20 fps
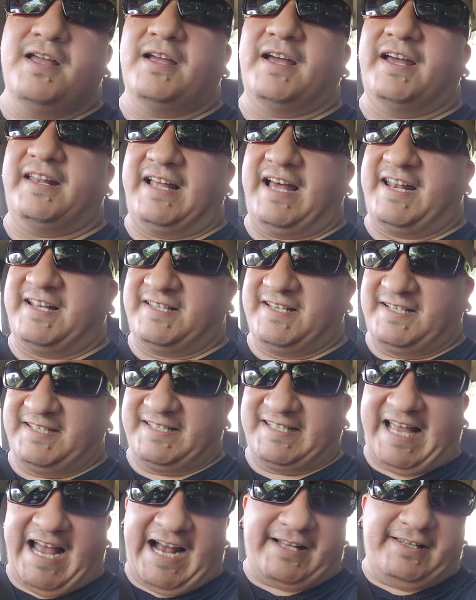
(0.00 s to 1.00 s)
and that is
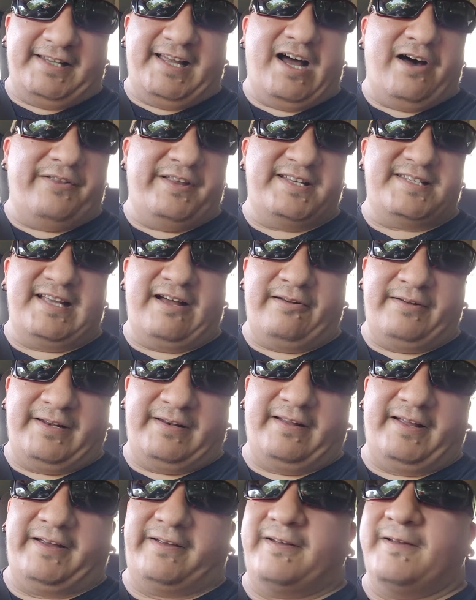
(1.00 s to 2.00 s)
exactly how they
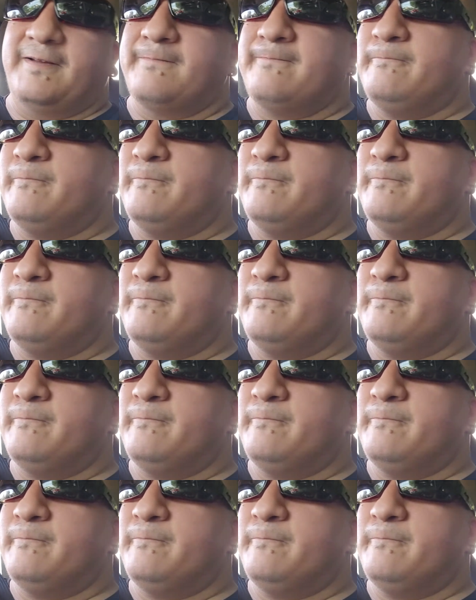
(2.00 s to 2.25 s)
sounded like.